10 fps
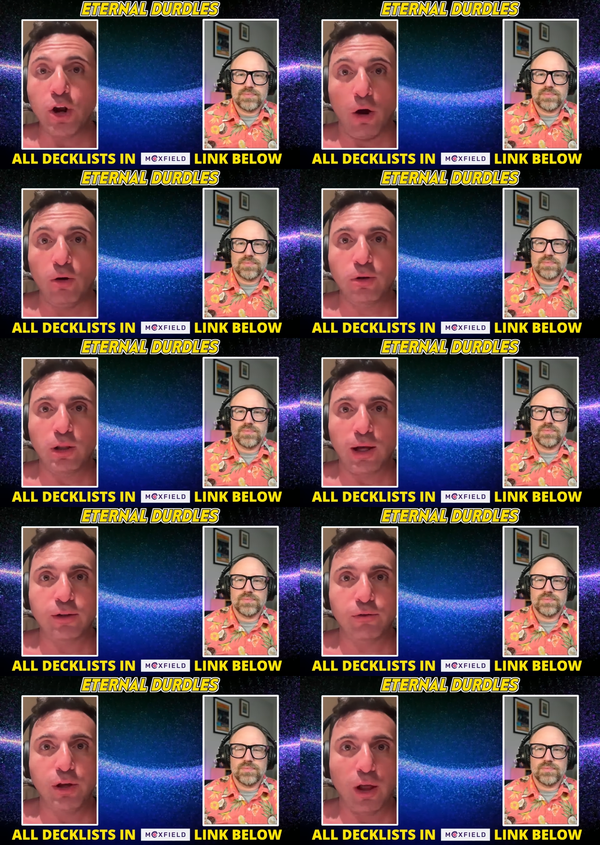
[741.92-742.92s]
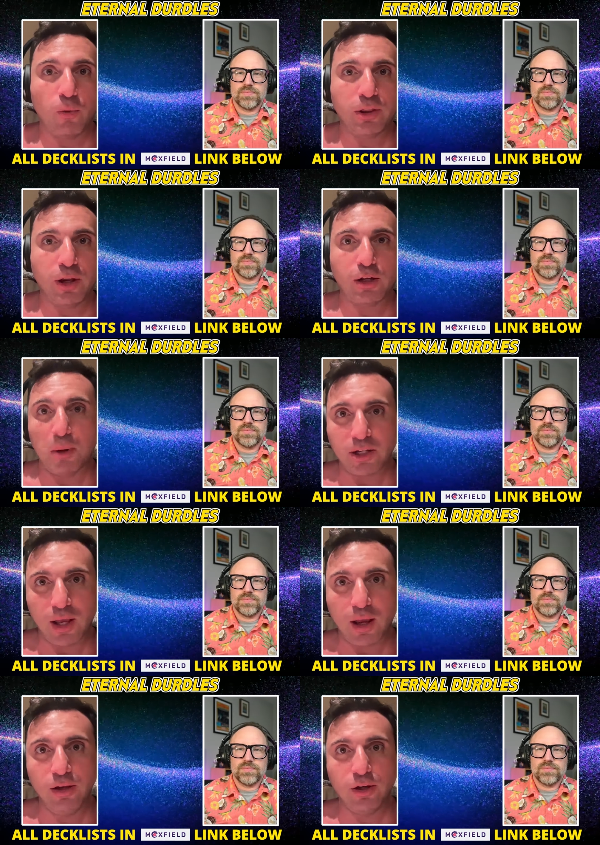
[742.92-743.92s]
Speaker 1: know collectively like what the next best
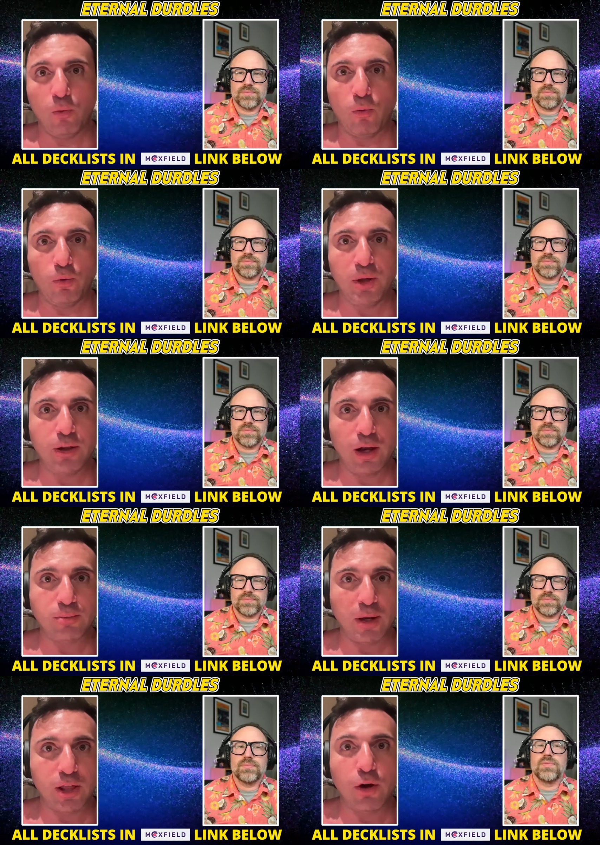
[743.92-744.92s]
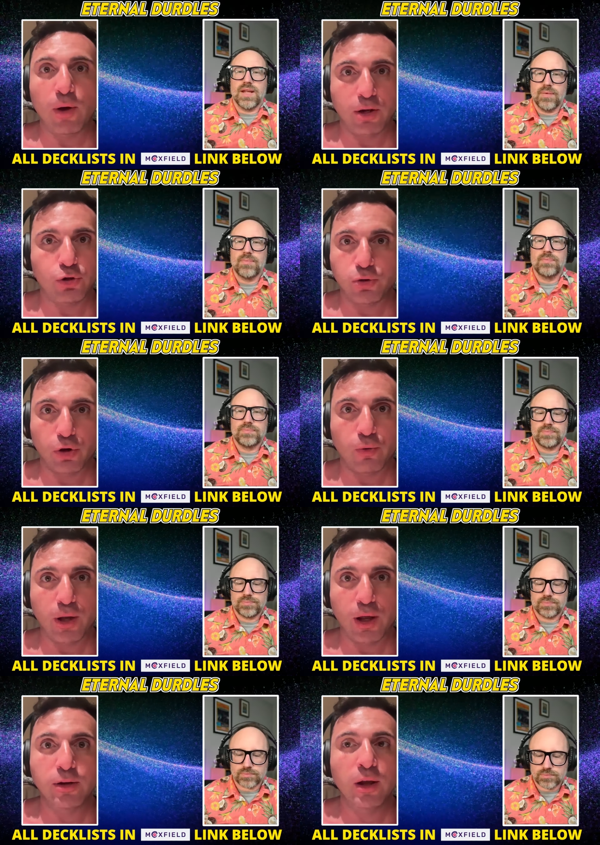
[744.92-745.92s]
thing is and what will be the next best thing going into Eternal
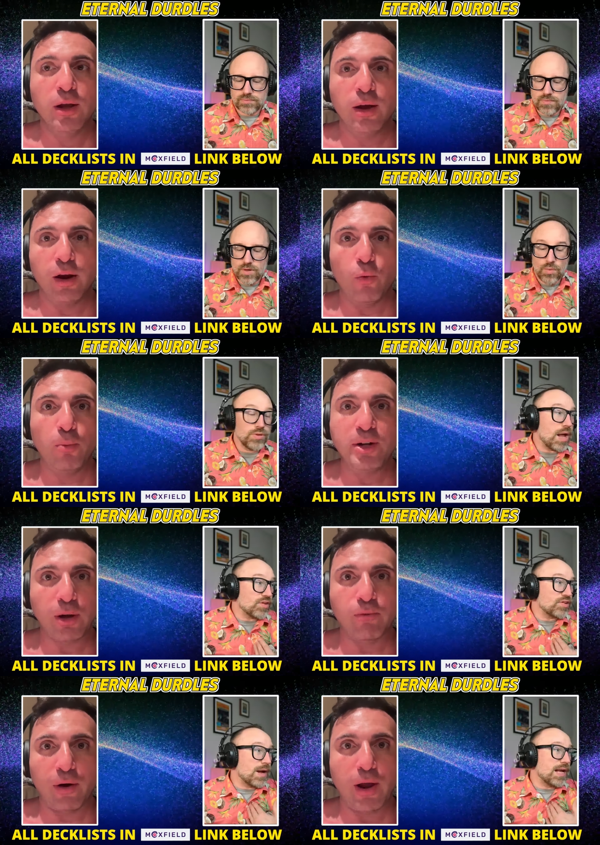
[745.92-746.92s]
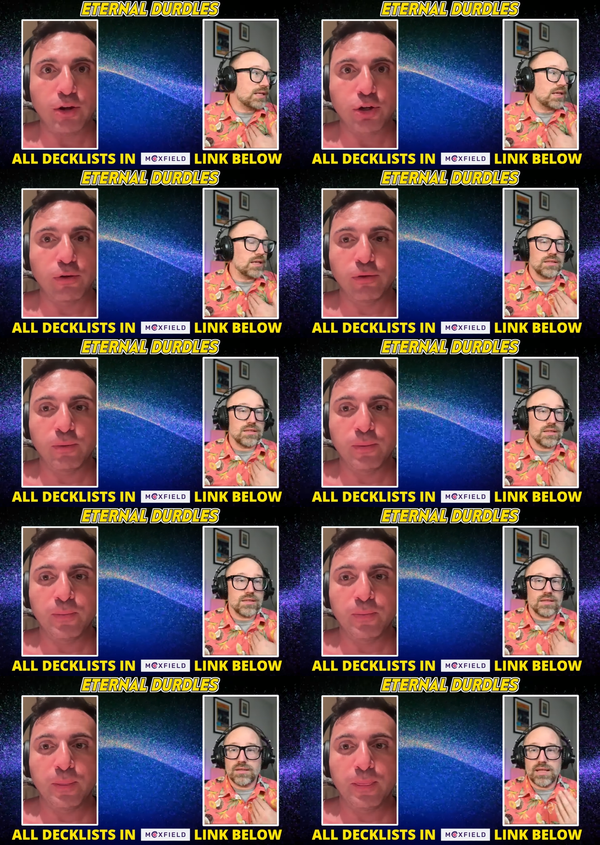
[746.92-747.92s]
Weekend, and it well, will be some my, variation of.
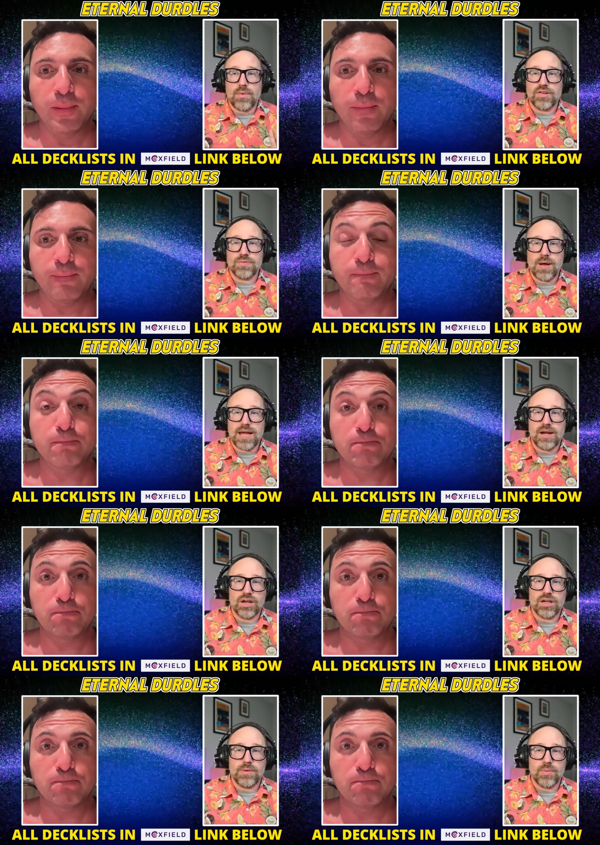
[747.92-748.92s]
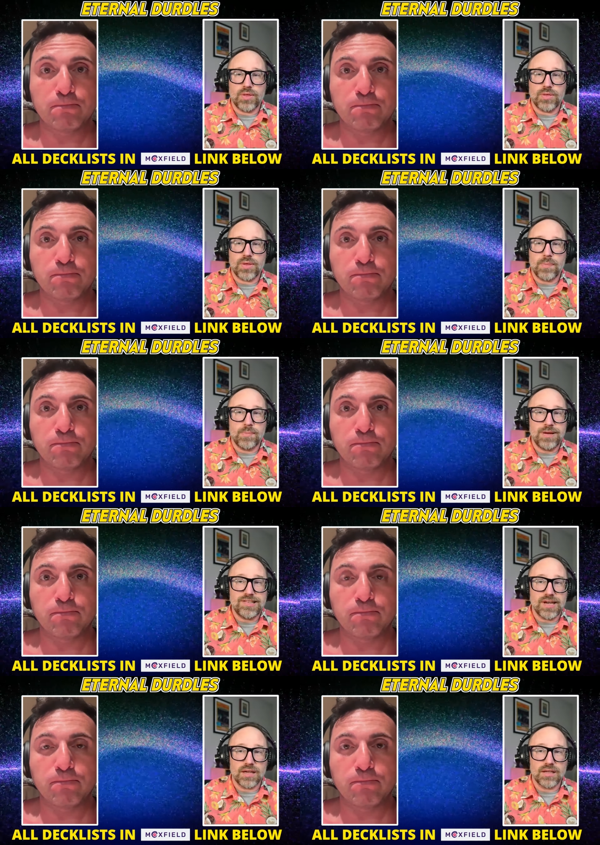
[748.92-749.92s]
Speaker 2: That was my argument with Up the
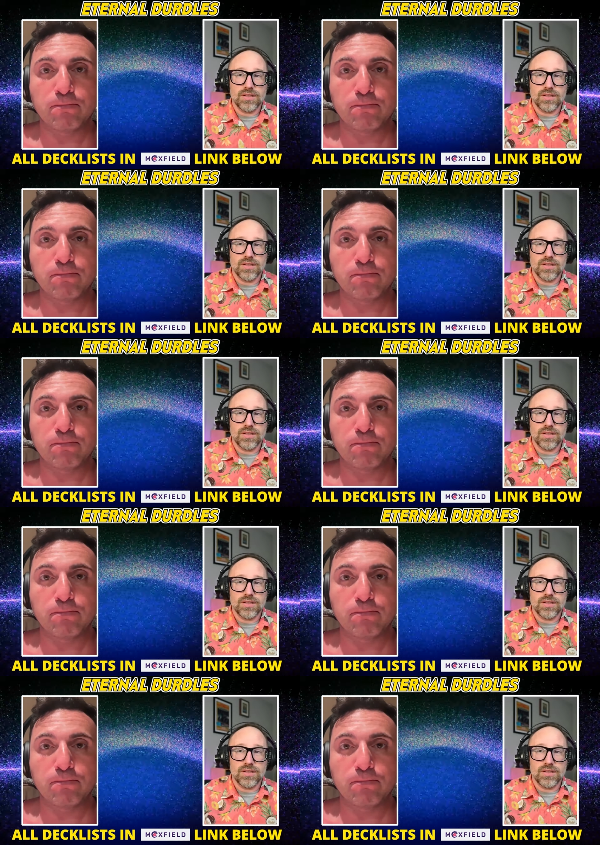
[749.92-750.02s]
Beanstalk.